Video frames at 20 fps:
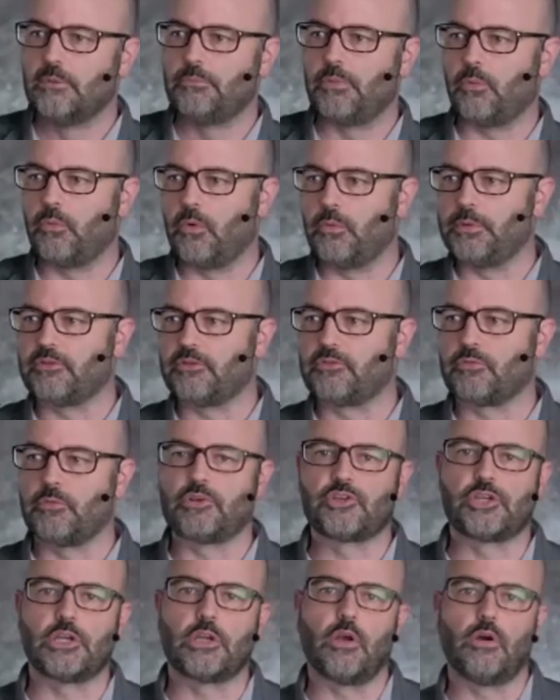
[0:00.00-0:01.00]
but we'll be
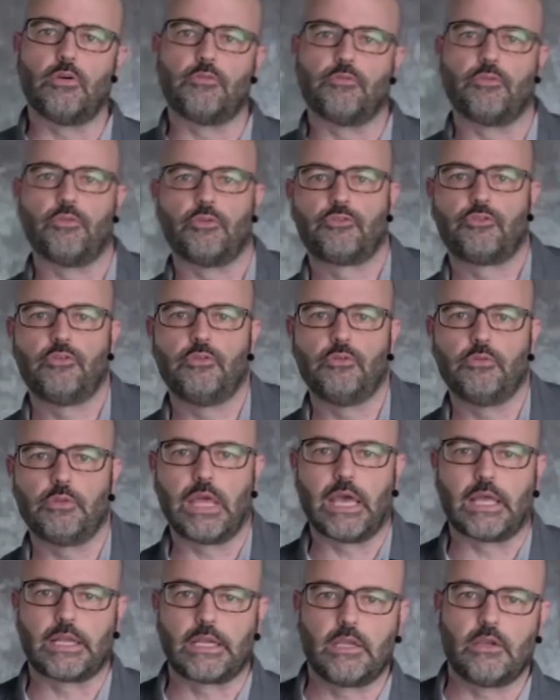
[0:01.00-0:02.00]
switching over to
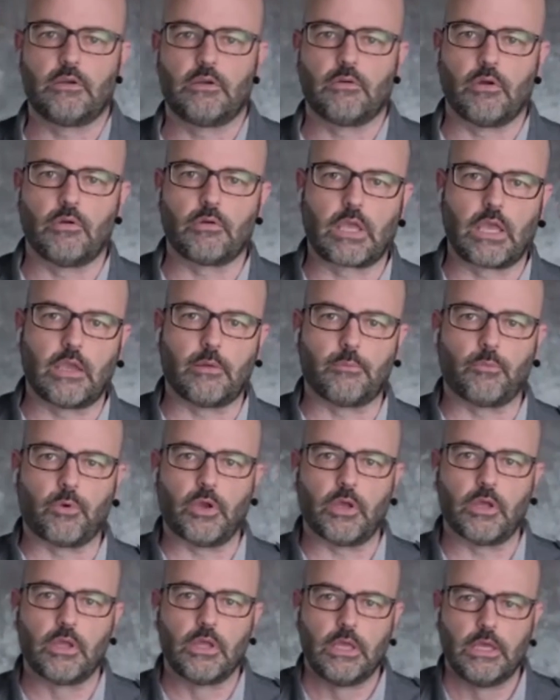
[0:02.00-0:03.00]
that hero
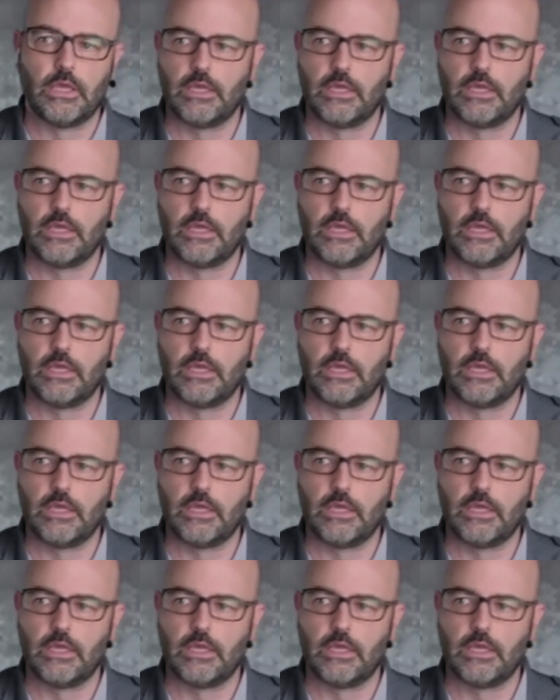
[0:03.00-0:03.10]
camera